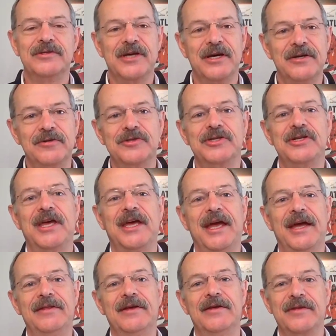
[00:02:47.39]

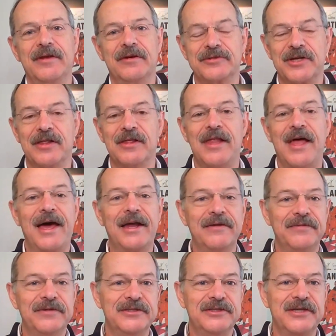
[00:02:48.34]
understand that there's a lot
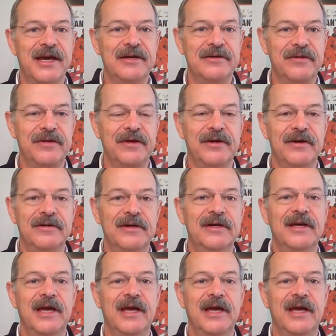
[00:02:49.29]
of us out there